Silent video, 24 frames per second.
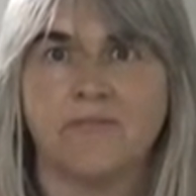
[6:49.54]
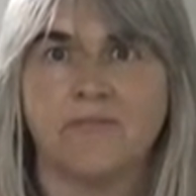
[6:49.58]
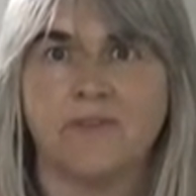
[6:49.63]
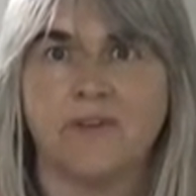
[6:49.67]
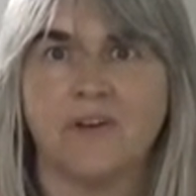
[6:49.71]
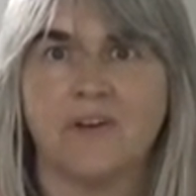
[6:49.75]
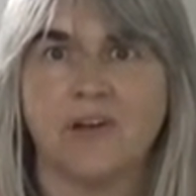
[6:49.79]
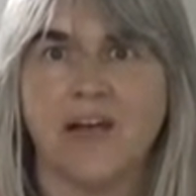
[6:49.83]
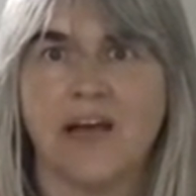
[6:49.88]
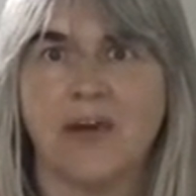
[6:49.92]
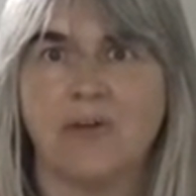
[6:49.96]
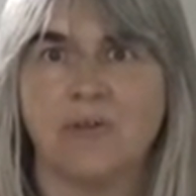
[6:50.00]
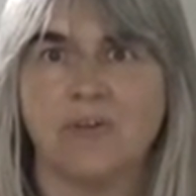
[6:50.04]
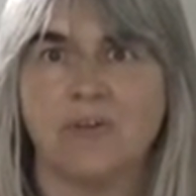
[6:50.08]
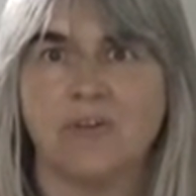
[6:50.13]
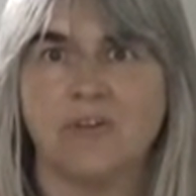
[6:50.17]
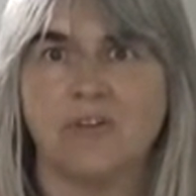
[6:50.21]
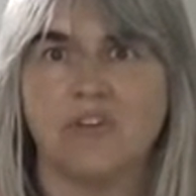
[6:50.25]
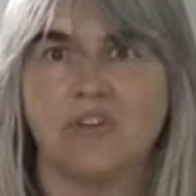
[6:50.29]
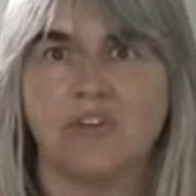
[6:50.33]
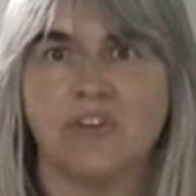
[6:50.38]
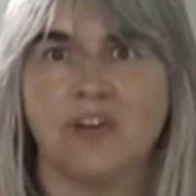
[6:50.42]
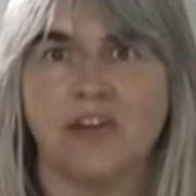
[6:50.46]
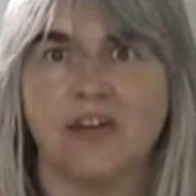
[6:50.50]
Look how
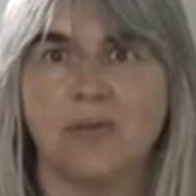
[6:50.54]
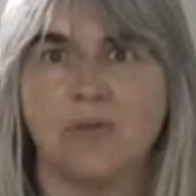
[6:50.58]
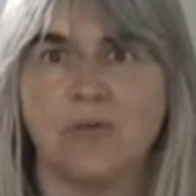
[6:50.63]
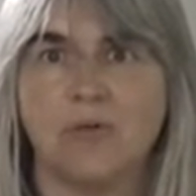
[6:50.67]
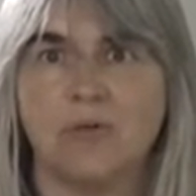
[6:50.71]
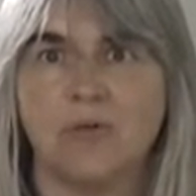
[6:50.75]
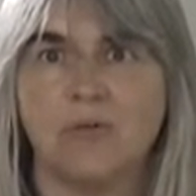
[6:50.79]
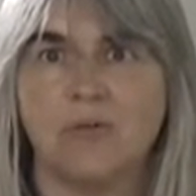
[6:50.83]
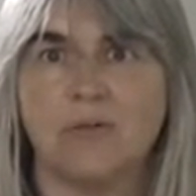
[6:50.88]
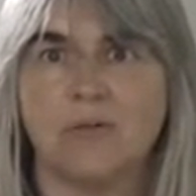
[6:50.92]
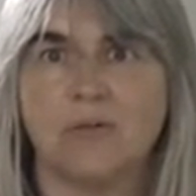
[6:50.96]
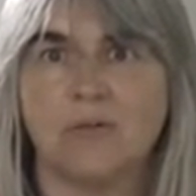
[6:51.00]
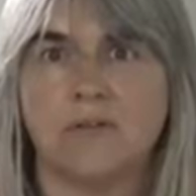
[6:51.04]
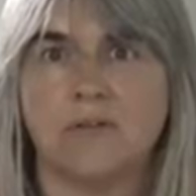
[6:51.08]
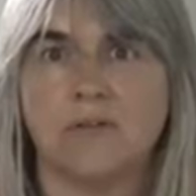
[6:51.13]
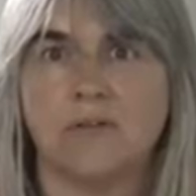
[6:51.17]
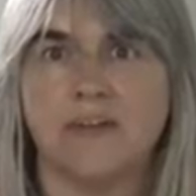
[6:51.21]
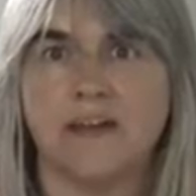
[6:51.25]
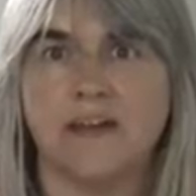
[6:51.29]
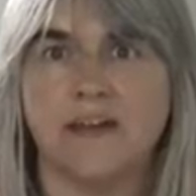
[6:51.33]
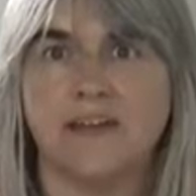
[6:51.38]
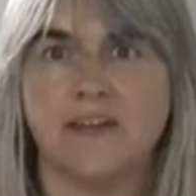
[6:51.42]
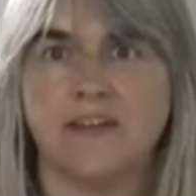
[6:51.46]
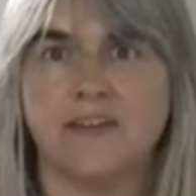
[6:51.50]
unstable
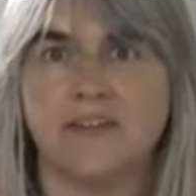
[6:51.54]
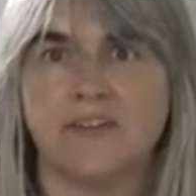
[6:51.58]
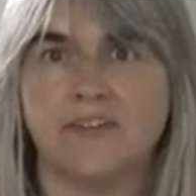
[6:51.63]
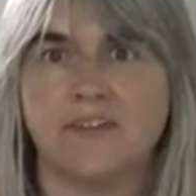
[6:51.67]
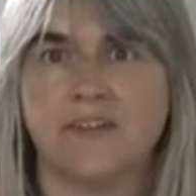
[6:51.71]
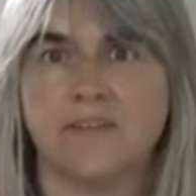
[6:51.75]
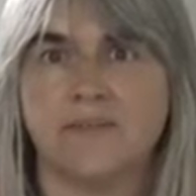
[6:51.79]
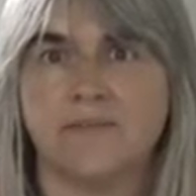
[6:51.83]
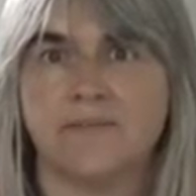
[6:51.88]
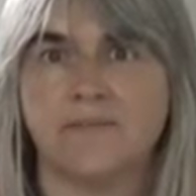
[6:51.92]
that is.